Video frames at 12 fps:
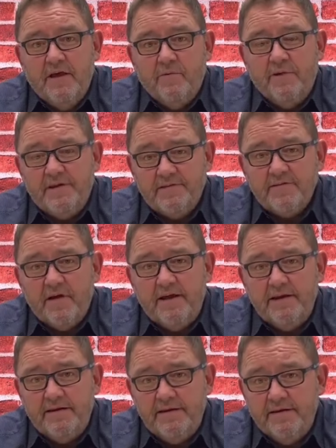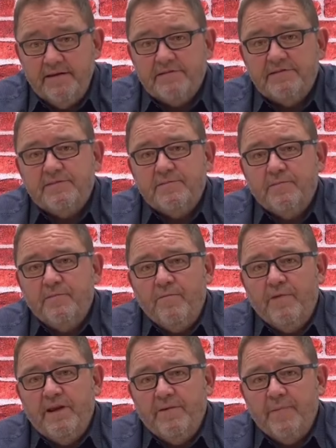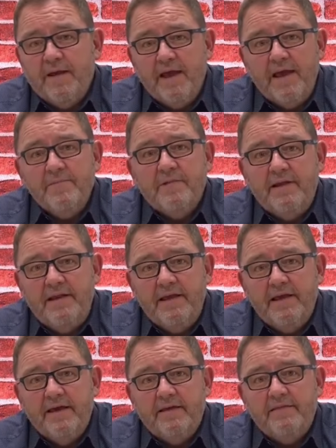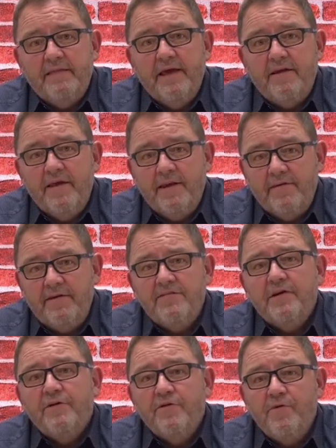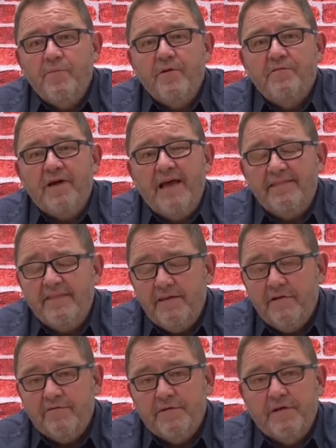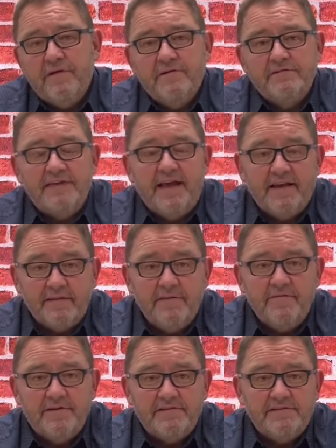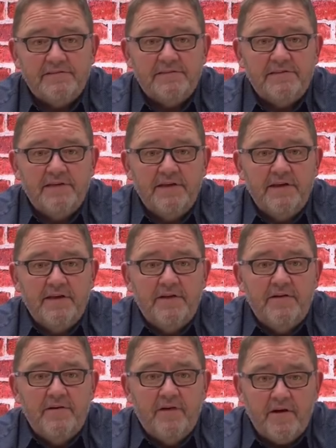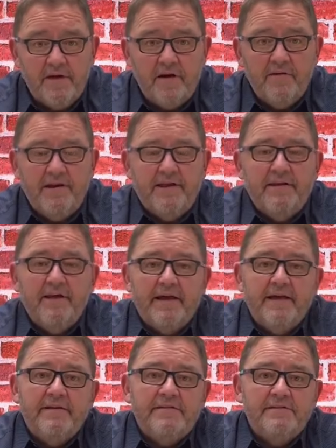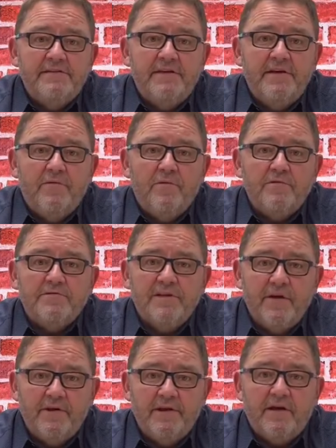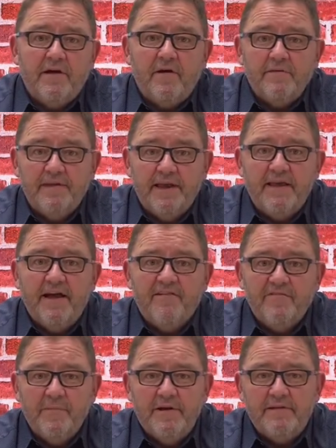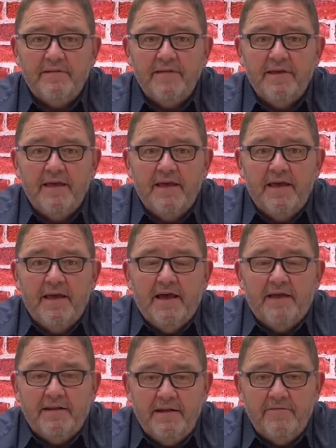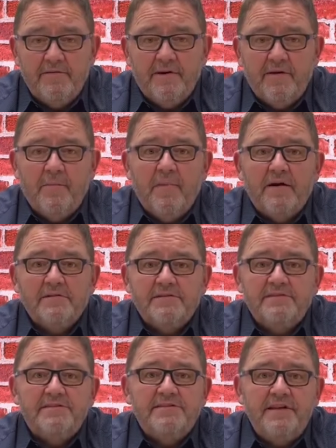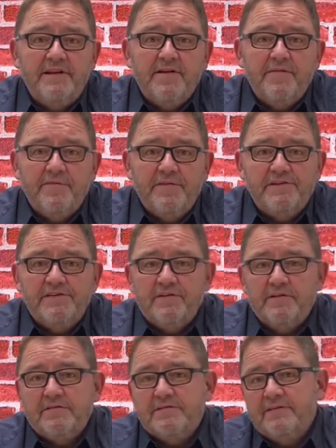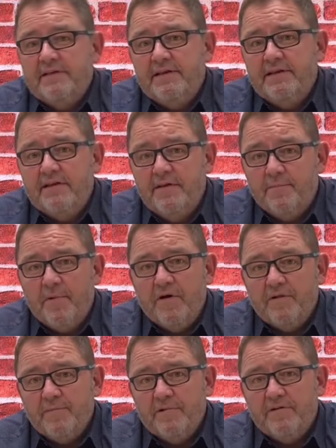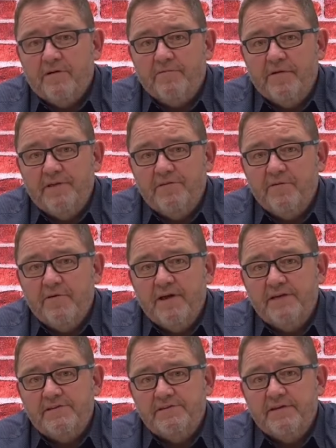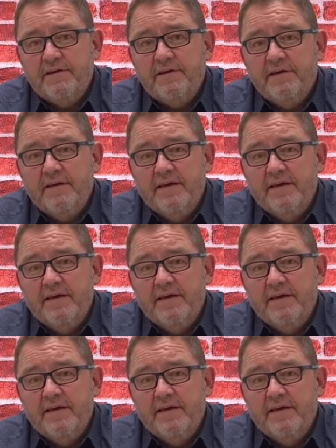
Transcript: We decided this when it became clear that there is a group of anti-Afrikaans activists, not only in the ANC, also in the Gauteng government, and even amongst senior officials in the Department of Education,